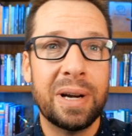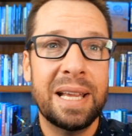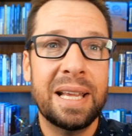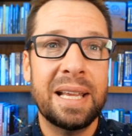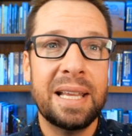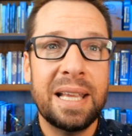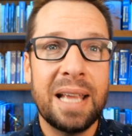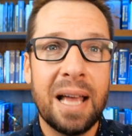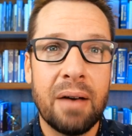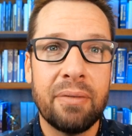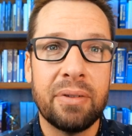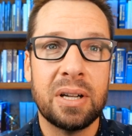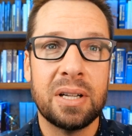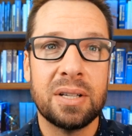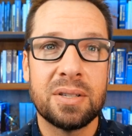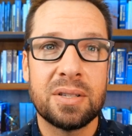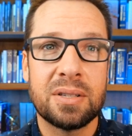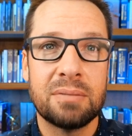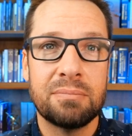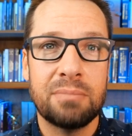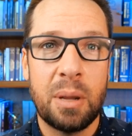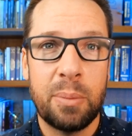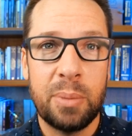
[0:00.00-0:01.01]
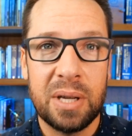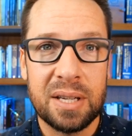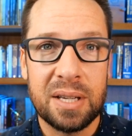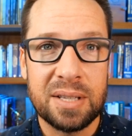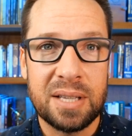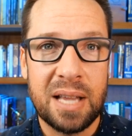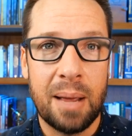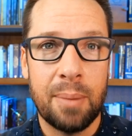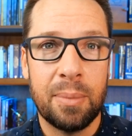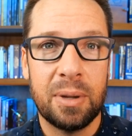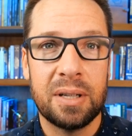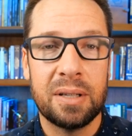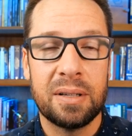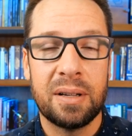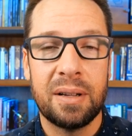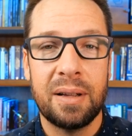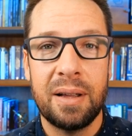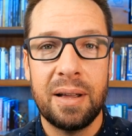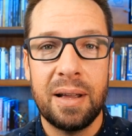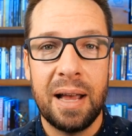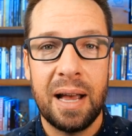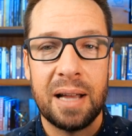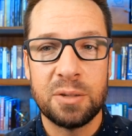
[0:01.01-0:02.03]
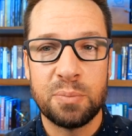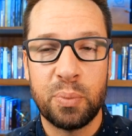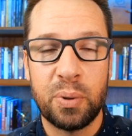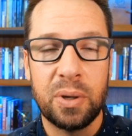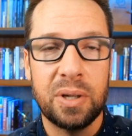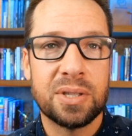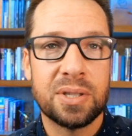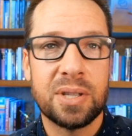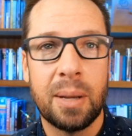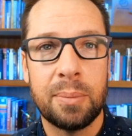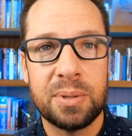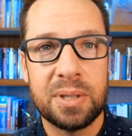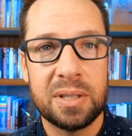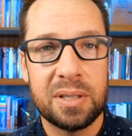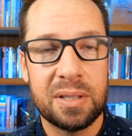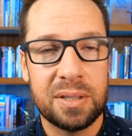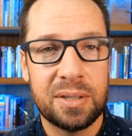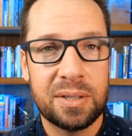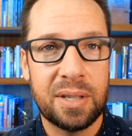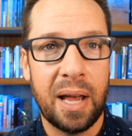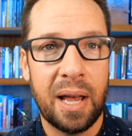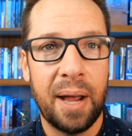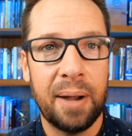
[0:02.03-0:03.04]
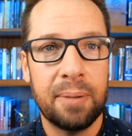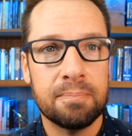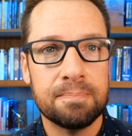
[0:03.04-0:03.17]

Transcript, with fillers: any evidence may be examined, as precepts say?